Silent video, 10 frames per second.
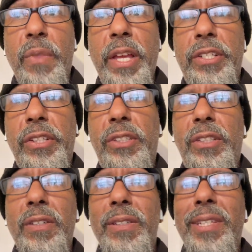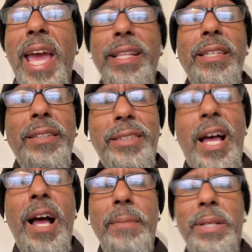And just take this
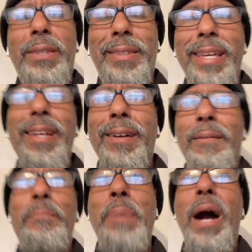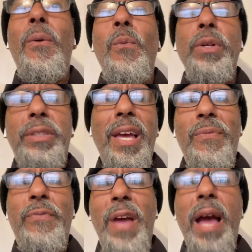time to think about what
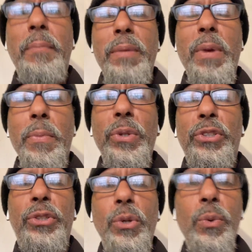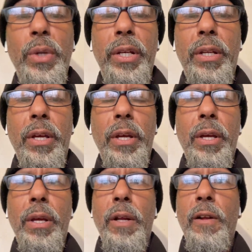that family member is doing.
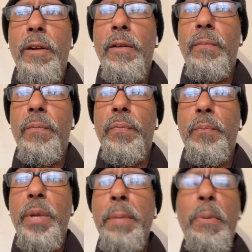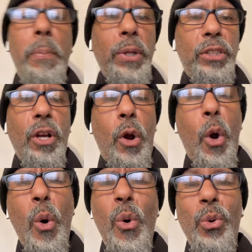People put their
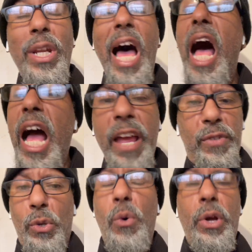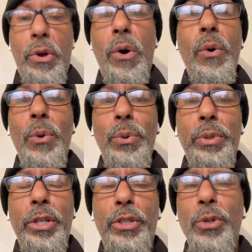whole lives on
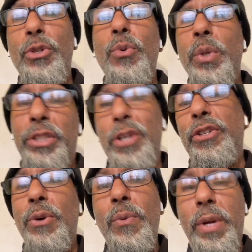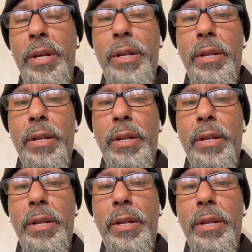hold to do what they're doing.